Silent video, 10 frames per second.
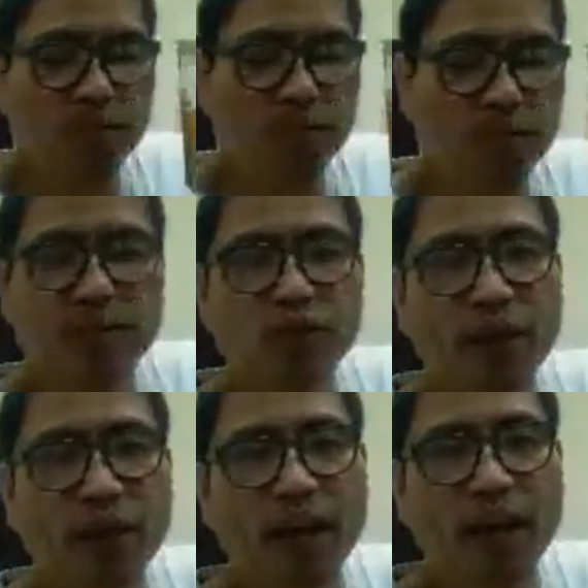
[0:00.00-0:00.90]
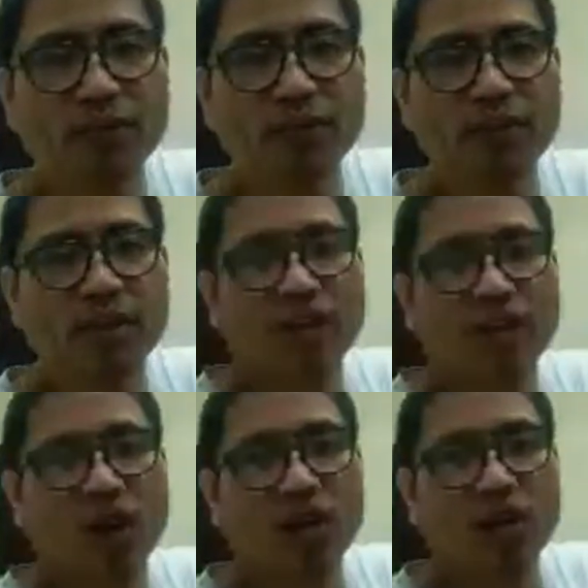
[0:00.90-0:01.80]
And to have
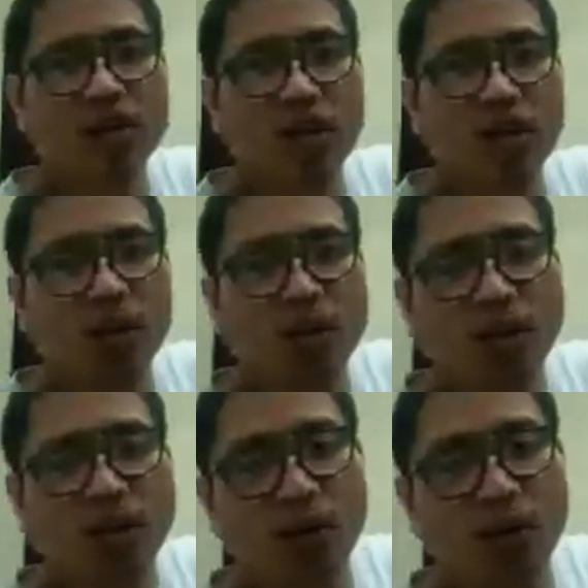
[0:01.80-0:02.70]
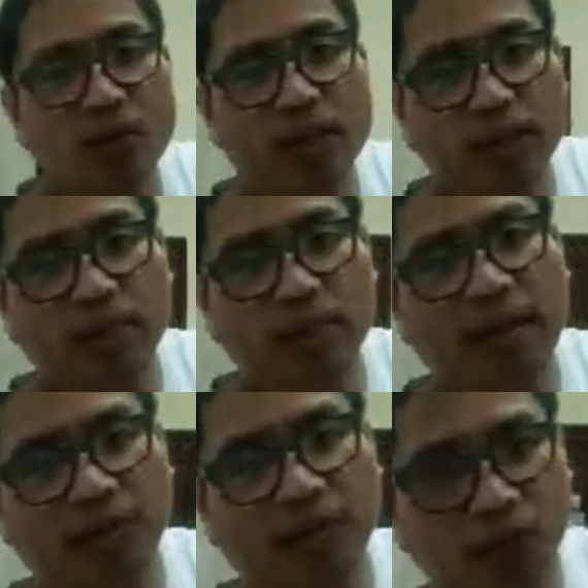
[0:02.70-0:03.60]
also a good sleep
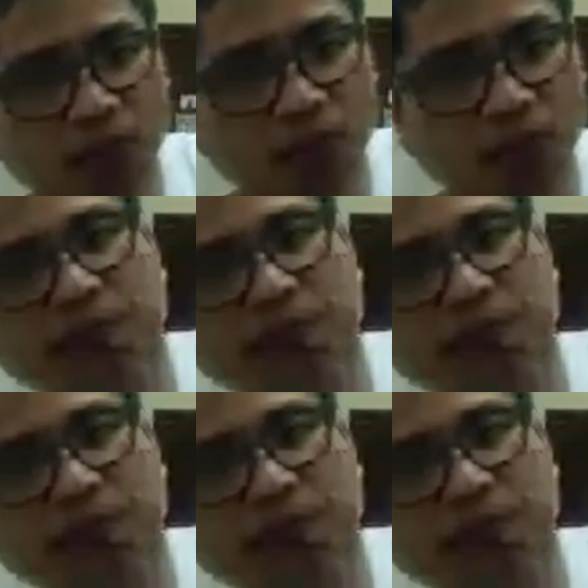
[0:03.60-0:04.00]
later.